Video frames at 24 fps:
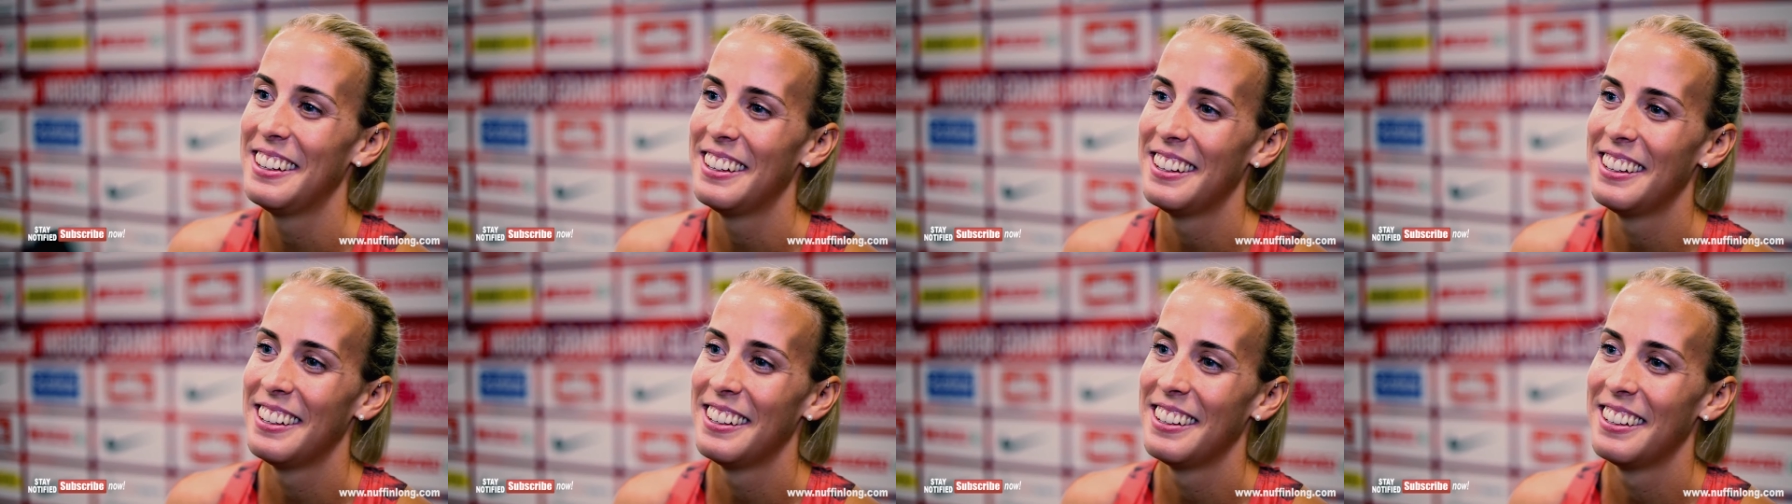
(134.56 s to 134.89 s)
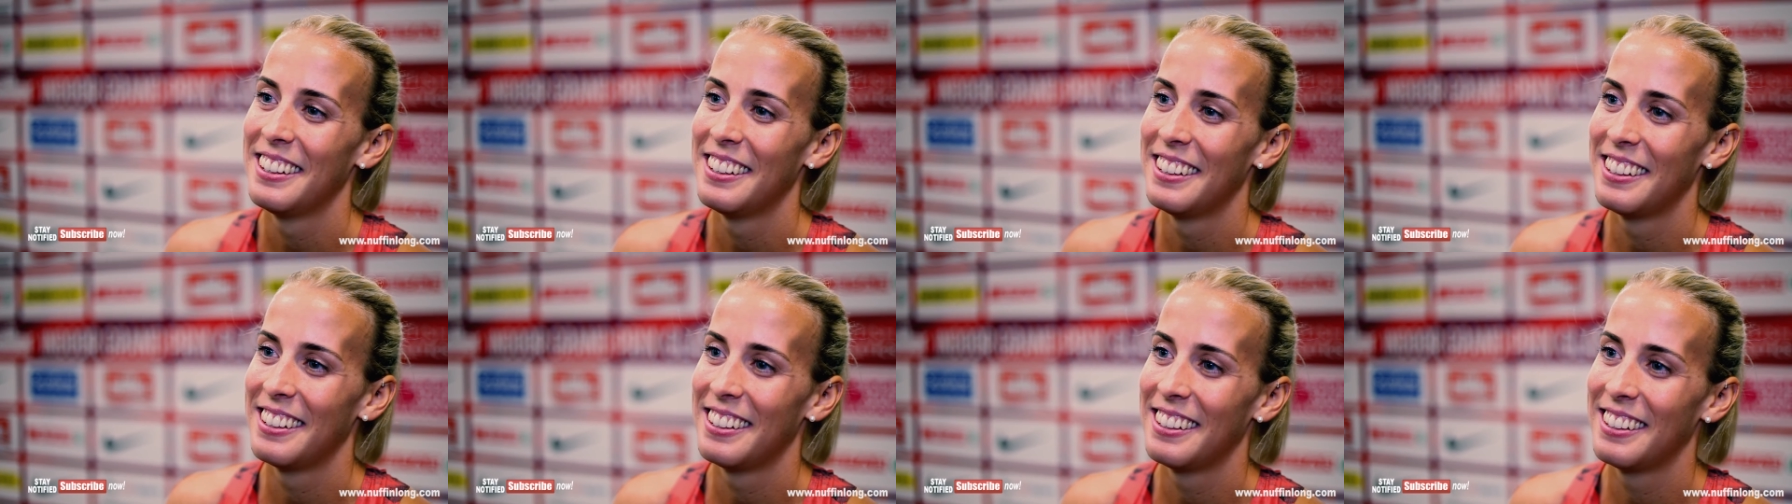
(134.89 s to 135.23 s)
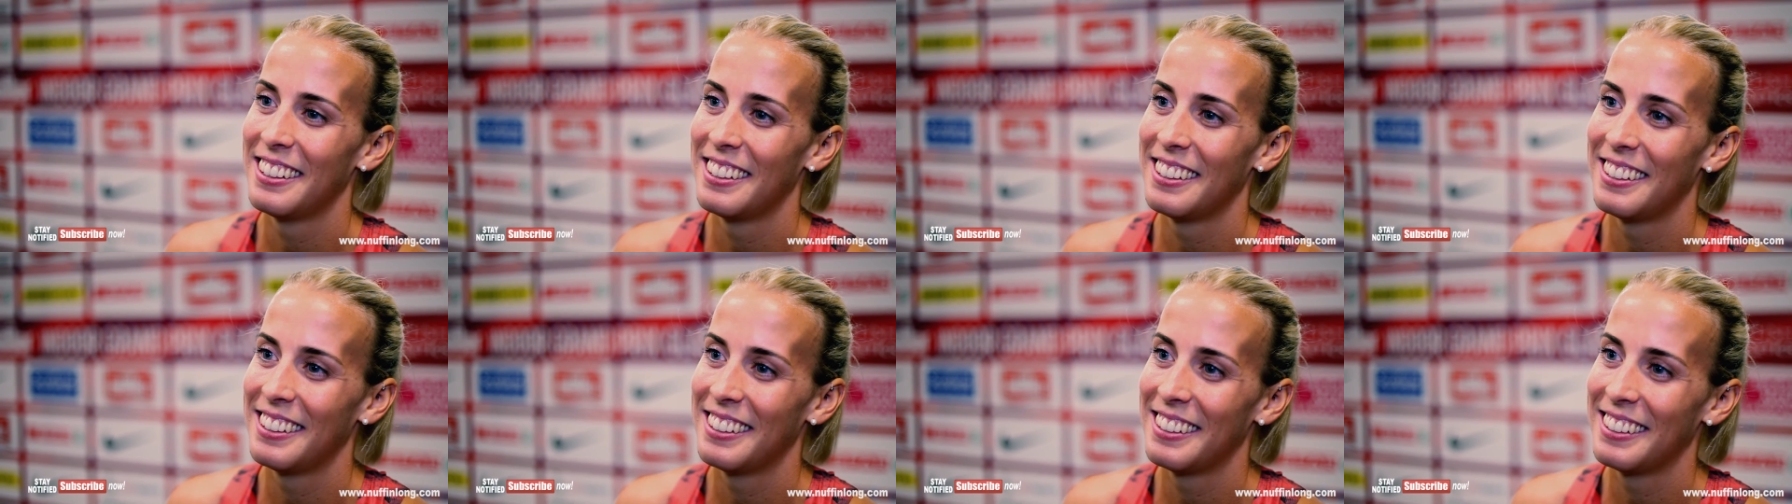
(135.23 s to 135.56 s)
What, because
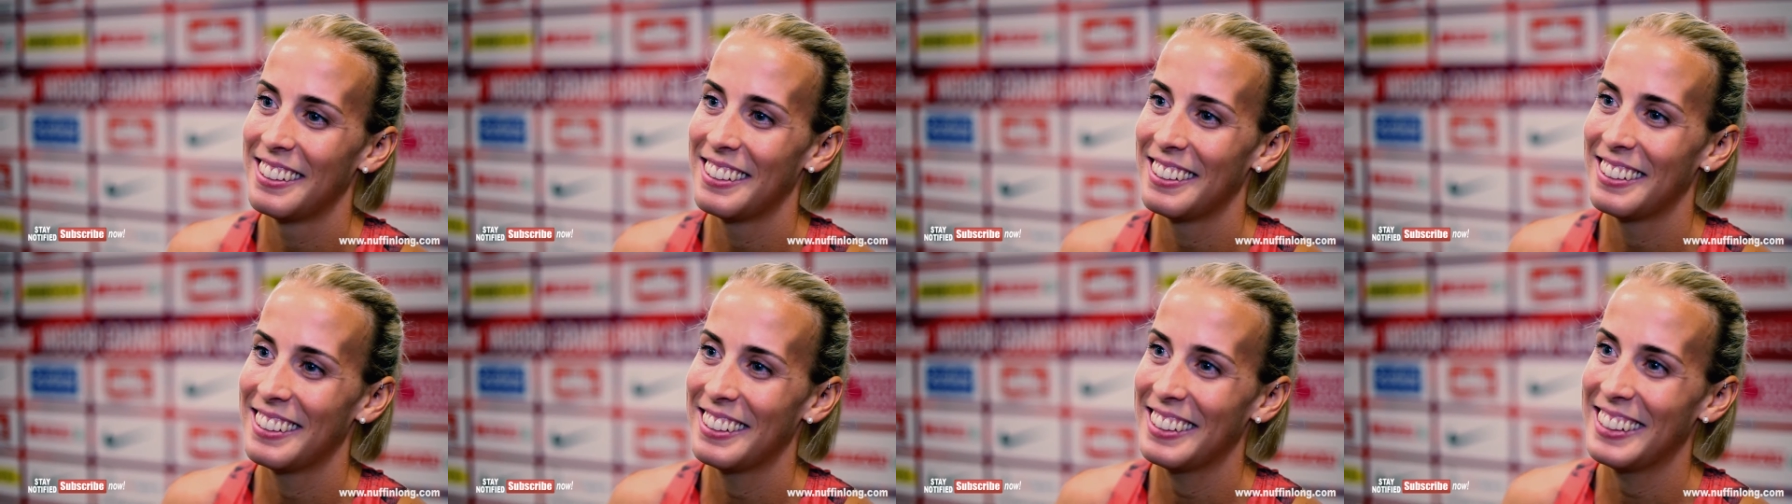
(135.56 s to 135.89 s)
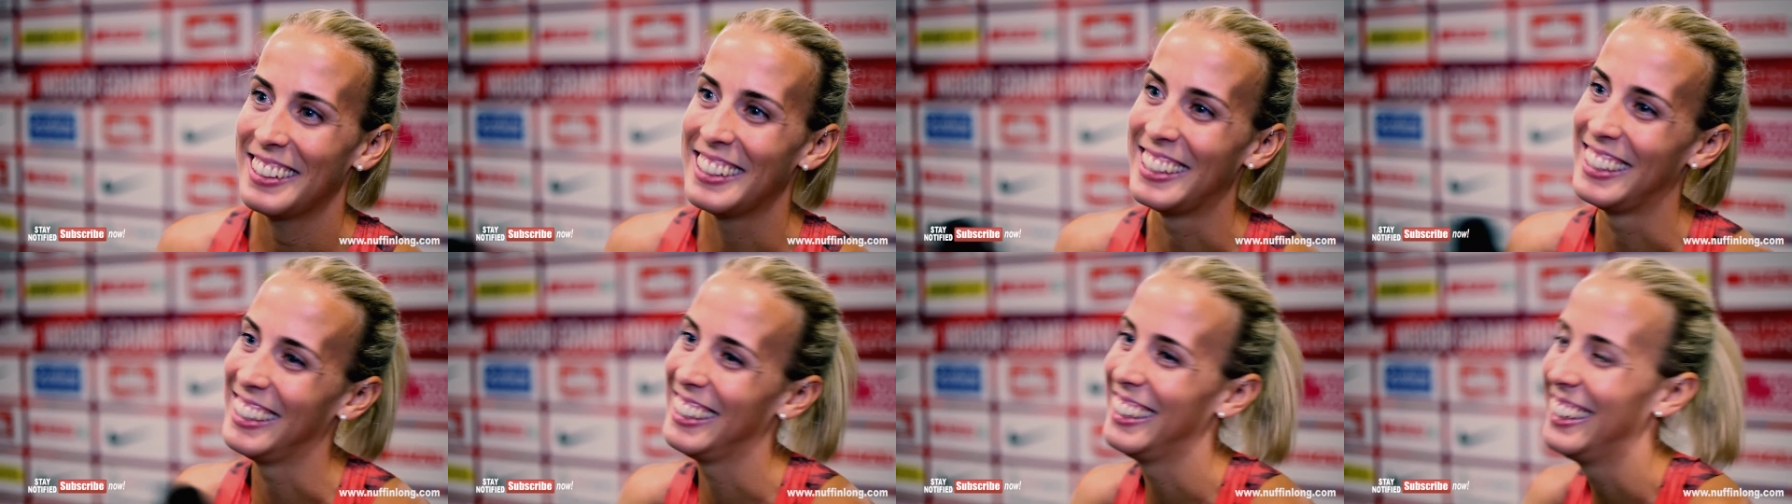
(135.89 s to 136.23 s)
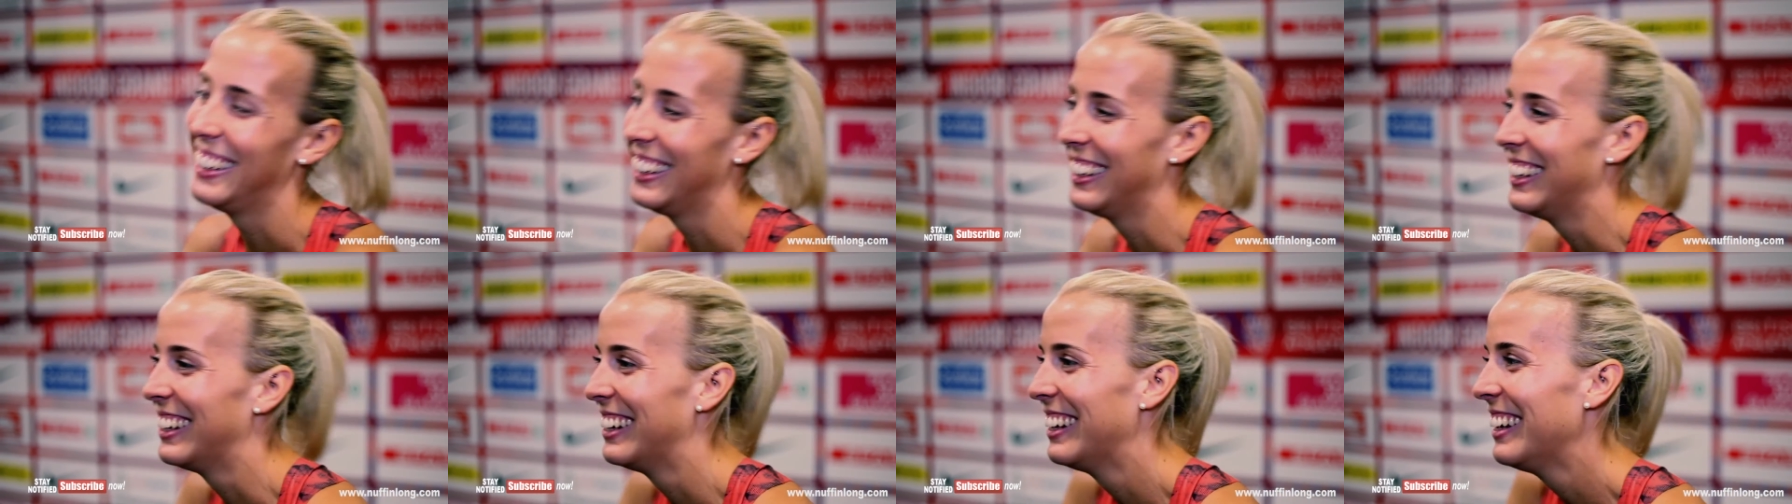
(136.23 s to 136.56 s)
it's in Australia?
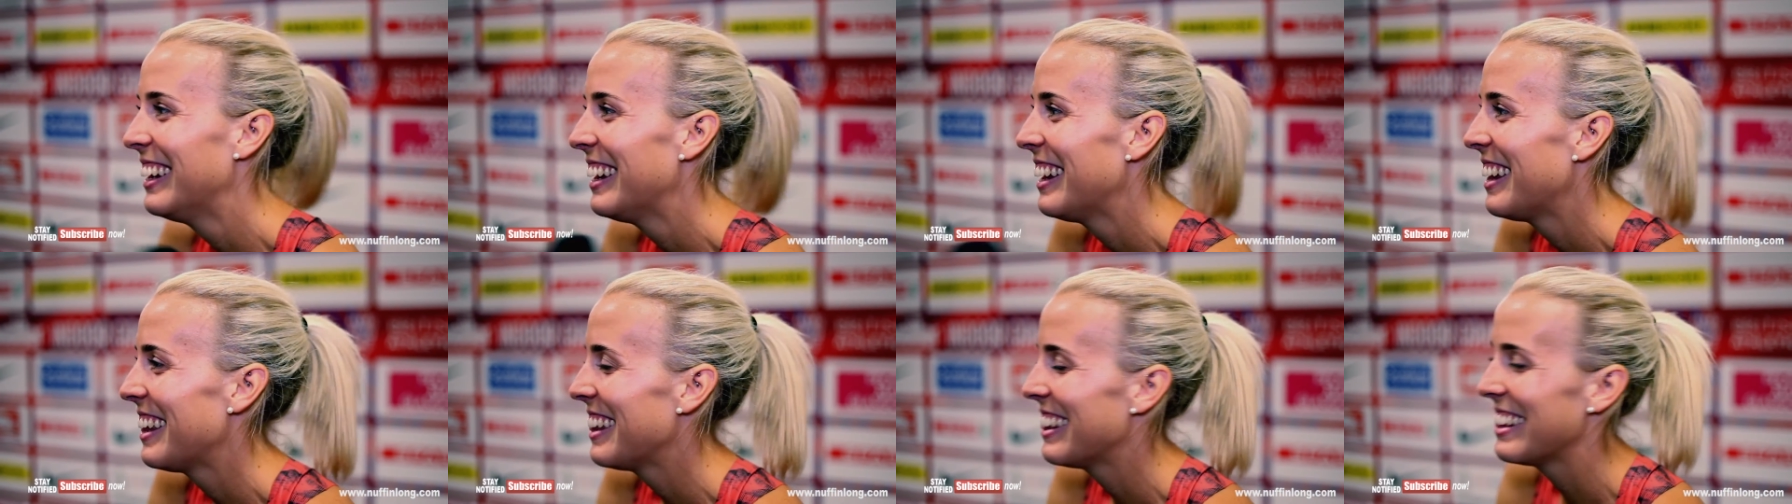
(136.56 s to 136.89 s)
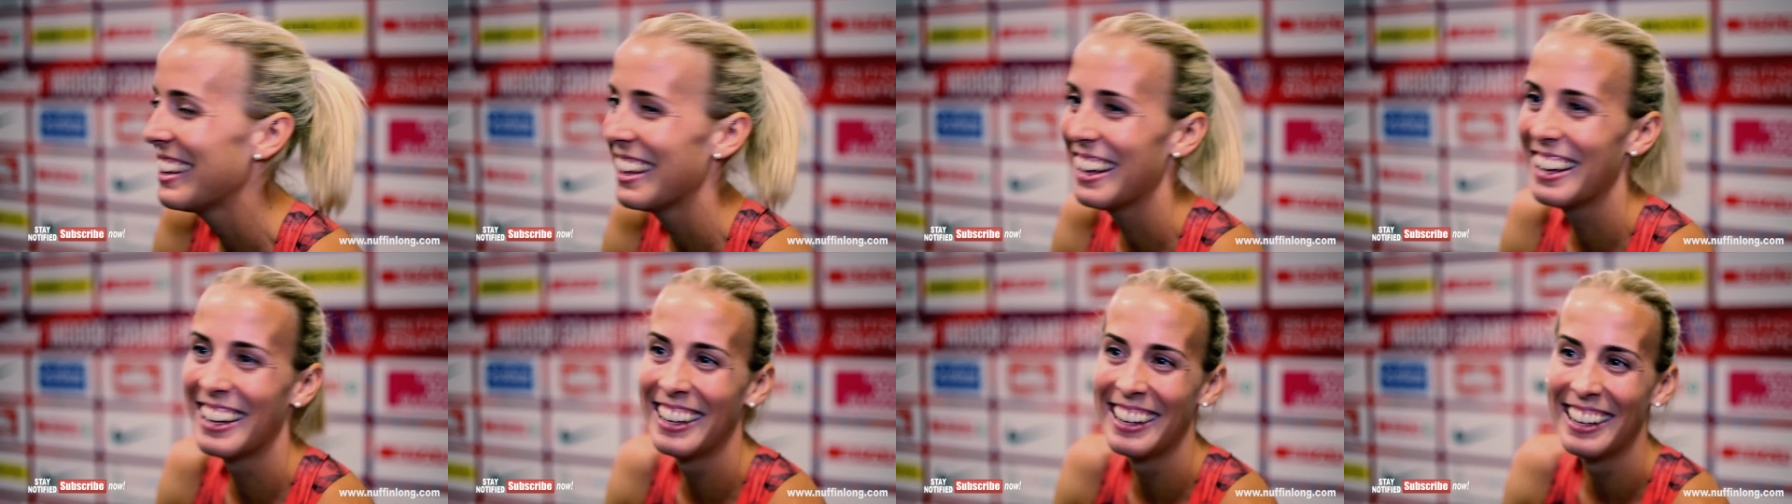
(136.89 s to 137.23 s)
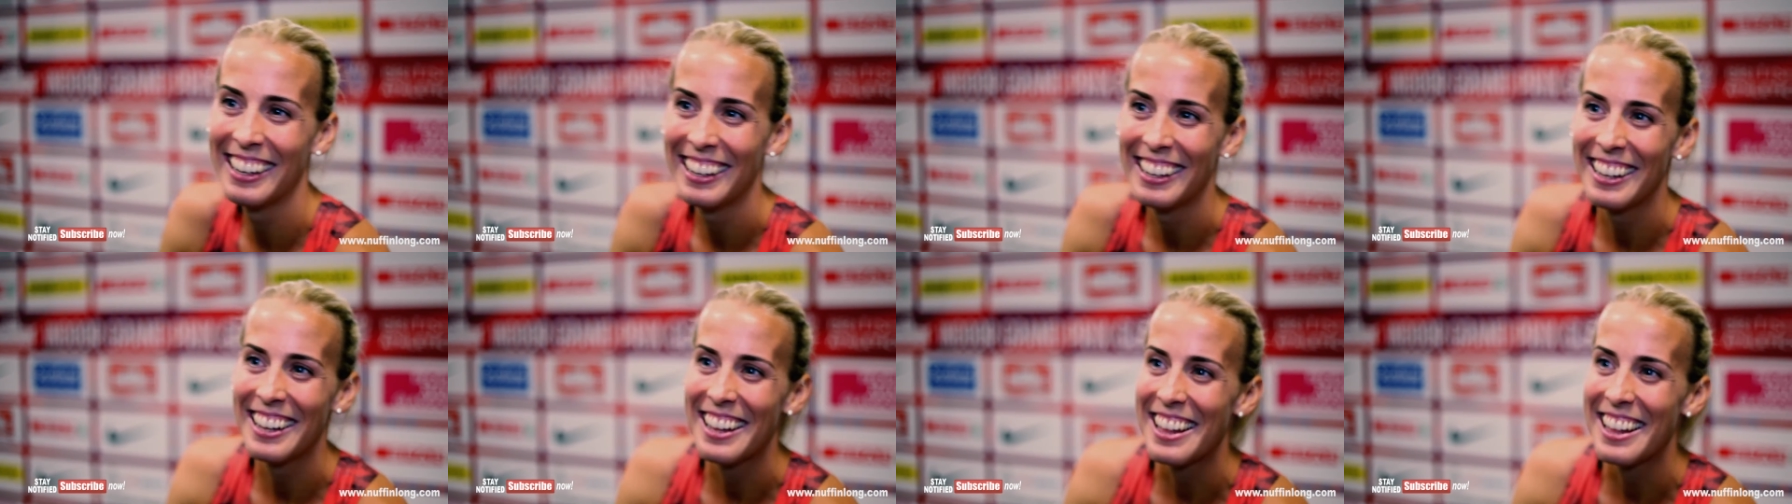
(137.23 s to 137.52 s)
I hear you, I'm going,